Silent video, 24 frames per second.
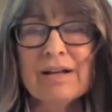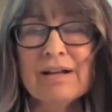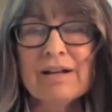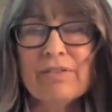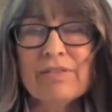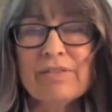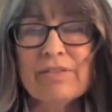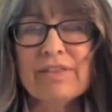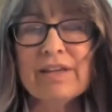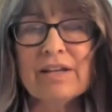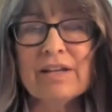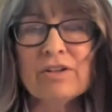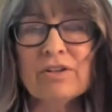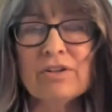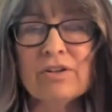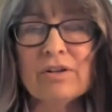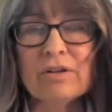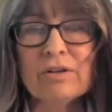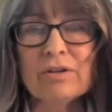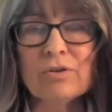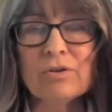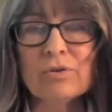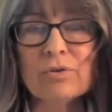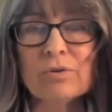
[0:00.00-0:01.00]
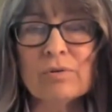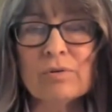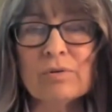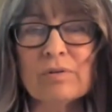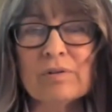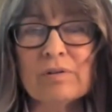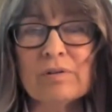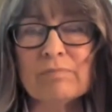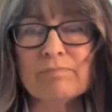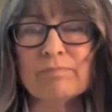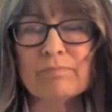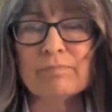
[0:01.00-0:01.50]
then you're
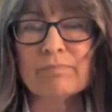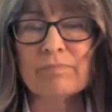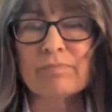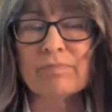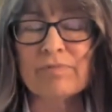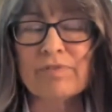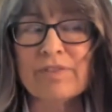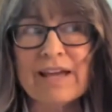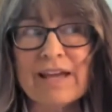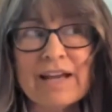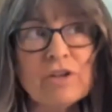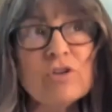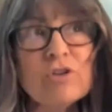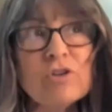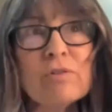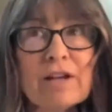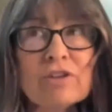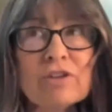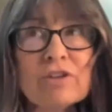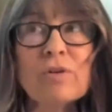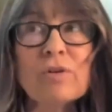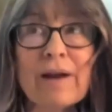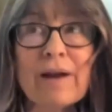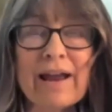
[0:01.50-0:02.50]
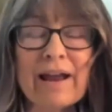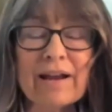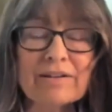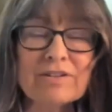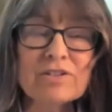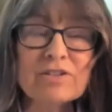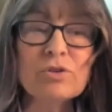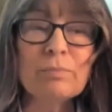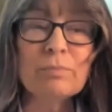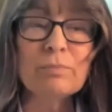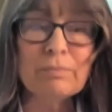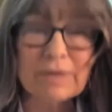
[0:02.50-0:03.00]
on track
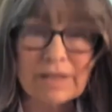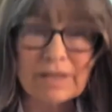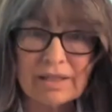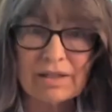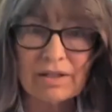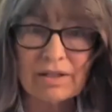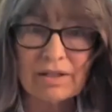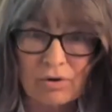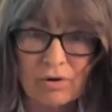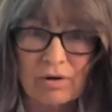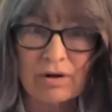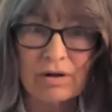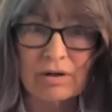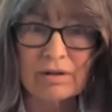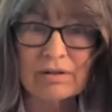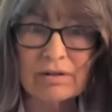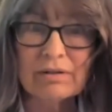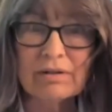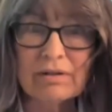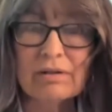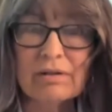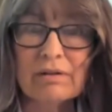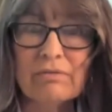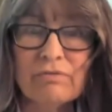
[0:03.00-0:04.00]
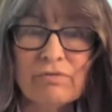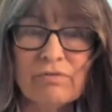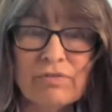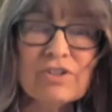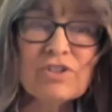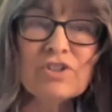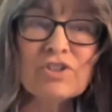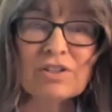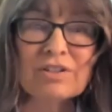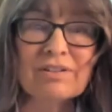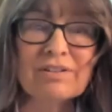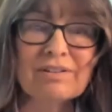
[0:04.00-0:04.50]
to meet your
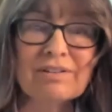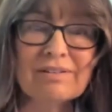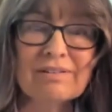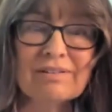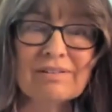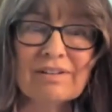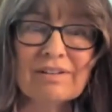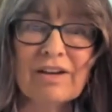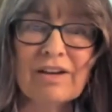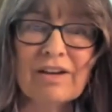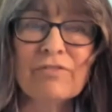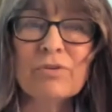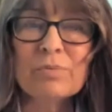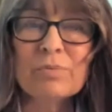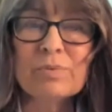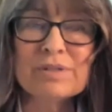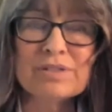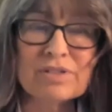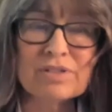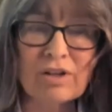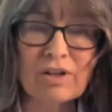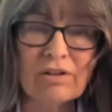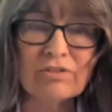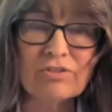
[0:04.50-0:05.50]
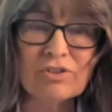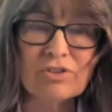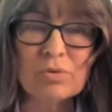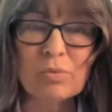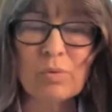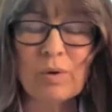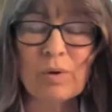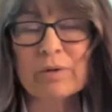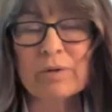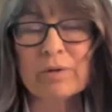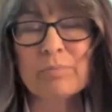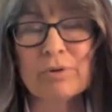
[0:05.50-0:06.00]
vision of the result you
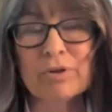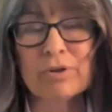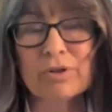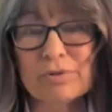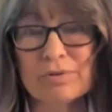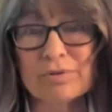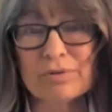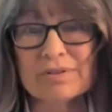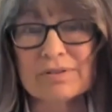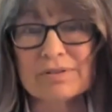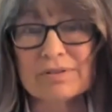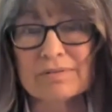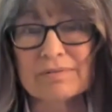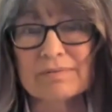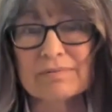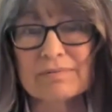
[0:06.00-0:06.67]
want to produce.